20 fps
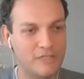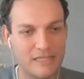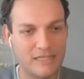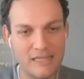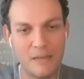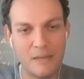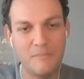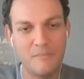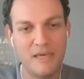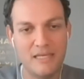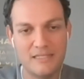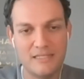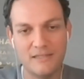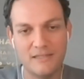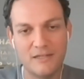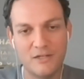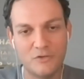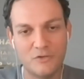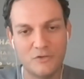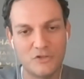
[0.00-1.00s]
from that
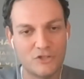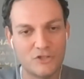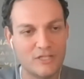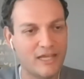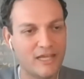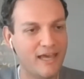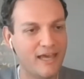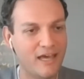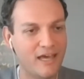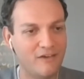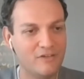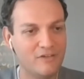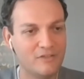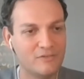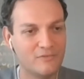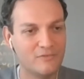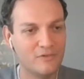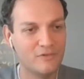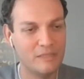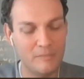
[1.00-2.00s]
amazing culture they have
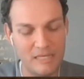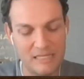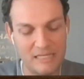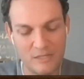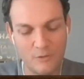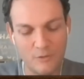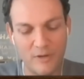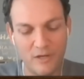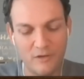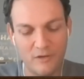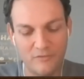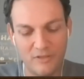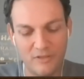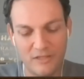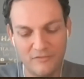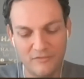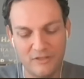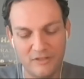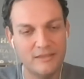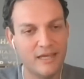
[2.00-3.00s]
and for the amazing way of
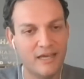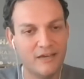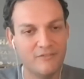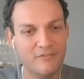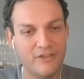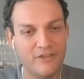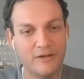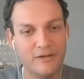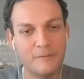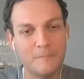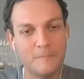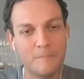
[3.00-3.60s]
living they have there.